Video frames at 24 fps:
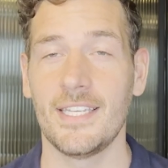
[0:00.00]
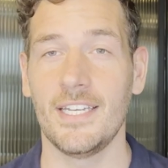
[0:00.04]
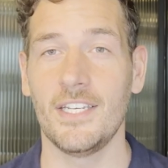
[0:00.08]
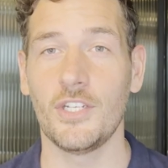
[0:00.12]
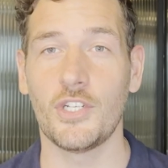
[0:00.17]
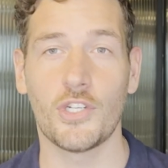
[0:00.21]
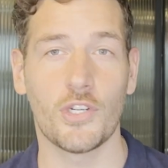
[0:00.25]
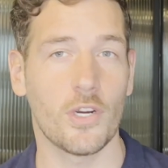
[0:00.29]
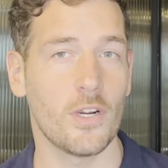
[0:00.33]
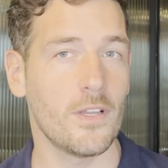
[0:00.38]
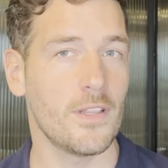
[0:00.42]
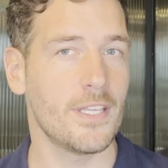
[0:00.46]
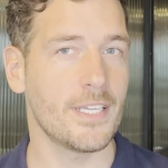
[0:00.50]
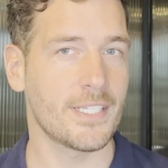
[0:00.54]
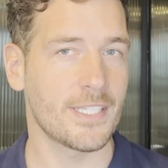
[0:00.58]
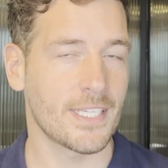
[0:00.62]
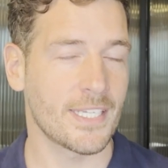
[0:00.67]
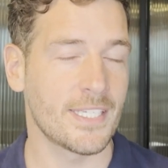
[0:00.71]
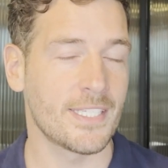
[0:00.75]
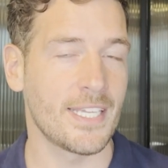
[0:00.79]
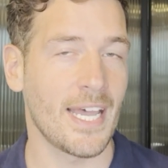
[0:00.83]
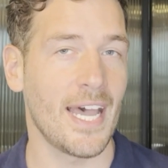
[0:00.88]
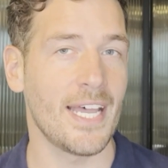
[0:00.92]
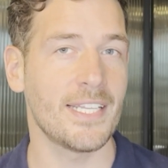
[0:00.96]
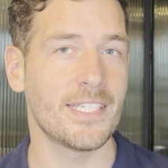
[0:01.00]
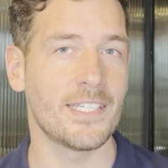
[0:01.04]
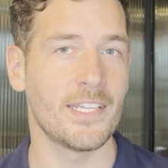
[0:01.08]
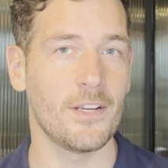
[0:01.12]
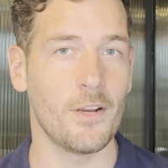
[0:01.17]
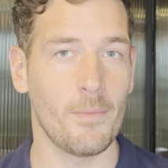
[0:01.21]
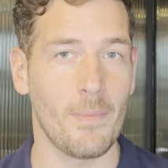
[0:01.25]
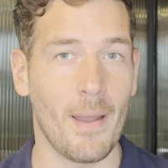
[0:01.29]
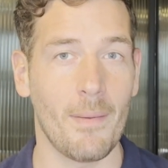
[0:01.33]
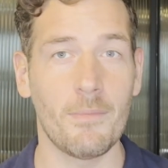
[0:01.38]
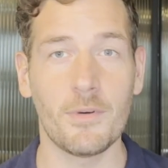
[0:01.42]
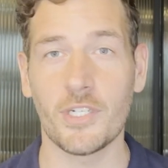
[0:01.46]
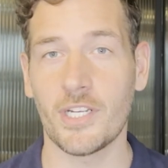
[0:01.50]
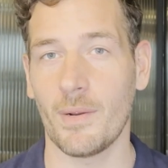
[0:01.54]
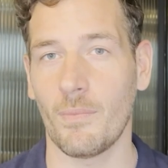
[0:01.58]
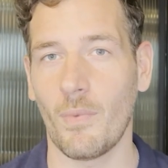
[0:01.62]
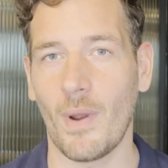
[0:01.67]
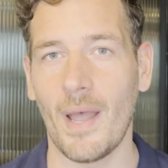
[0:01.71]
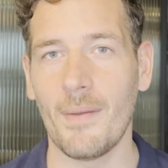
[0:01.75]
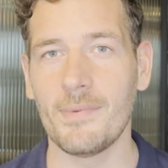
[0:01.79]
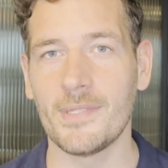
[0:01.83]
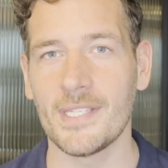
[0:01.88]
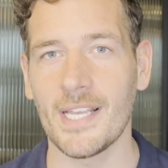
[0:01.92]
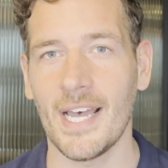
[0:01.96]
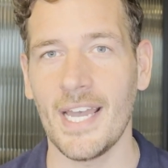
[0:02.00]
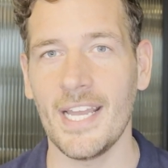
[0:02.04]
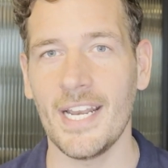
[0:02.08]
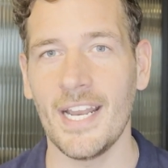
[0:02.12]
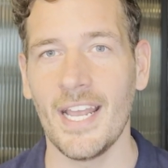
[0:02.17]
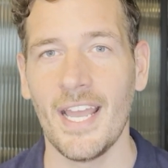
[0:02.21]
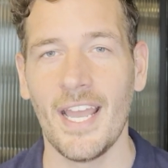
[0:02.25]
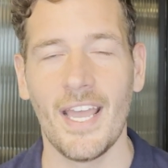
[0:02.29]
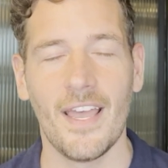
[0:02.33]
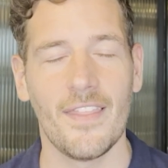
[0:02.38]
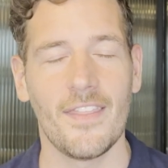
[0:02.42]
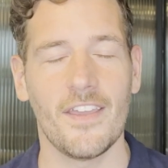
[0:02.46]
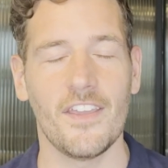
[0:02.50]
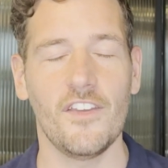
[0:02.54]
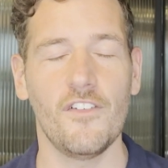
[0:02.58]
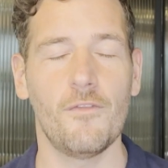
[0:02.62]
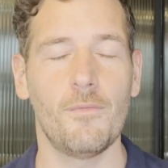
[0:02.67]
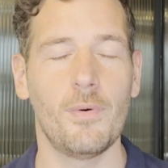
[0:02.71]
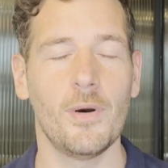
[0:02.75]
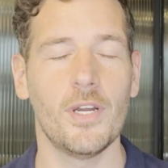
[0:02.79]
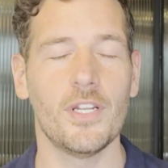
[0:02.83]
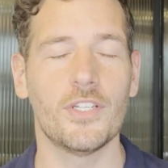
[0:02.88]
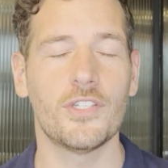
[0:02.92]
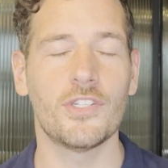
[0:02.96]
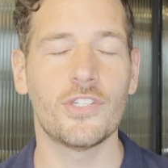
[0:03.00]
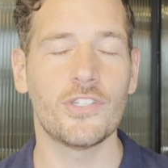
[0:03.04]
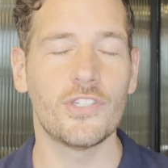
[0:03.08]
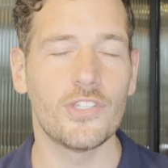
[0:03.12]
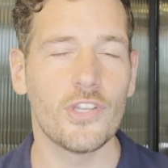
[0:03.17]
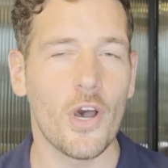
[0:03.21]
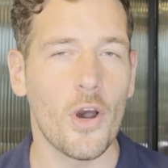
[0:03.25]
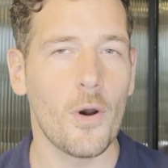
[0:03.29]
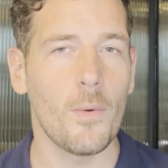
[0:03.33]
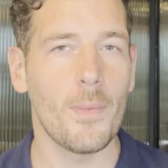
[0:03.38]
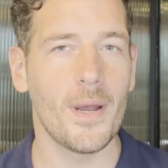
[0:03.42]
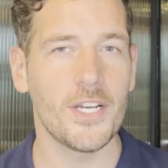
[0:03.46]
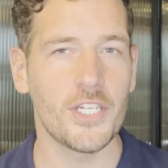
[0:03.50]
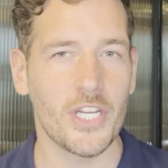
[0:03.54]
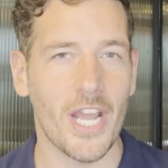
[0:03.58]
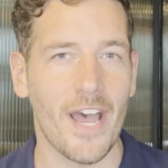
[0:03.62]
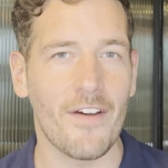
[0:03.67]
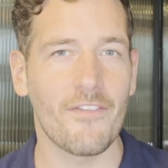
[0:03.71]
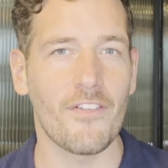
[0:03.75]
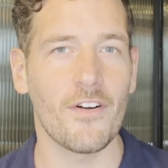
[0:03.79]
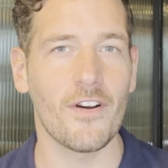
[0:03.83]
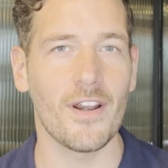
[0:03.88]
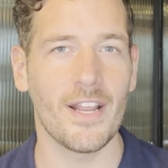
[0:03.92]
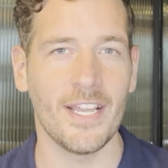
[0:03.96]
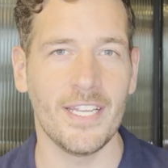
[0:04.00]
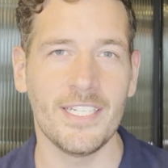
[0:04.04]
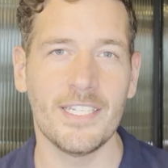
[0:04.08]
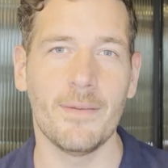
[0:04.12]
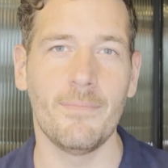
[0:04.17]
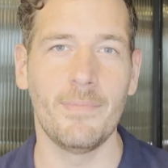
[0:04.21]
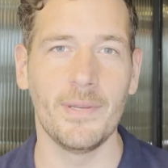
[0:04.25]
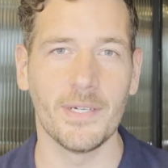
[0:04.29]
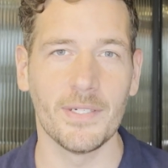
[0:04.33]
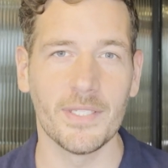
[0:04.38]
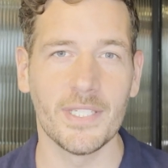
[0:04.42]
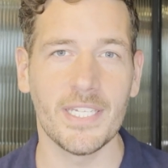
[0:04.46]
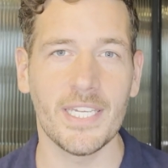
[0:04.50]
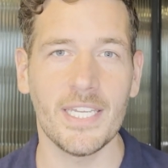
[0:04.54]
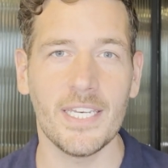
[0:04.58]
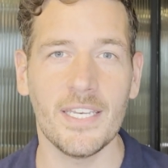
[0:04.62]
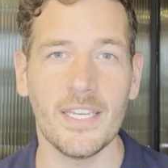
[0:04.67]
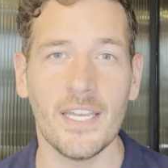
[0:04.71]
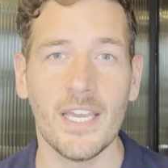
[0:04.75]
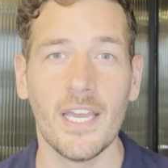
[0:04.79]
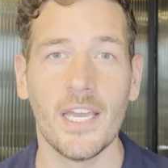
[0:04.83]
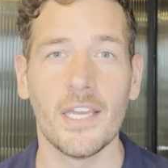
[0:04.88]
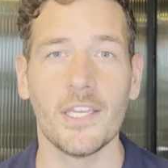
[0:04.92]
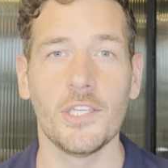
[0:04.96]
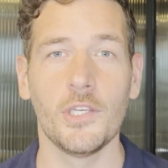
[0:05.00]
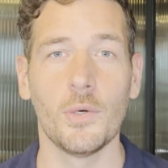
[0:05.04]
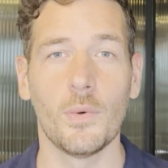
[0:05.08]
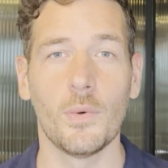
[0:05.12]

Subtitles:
ensure the success of your membership website that you've put so much effort into building, you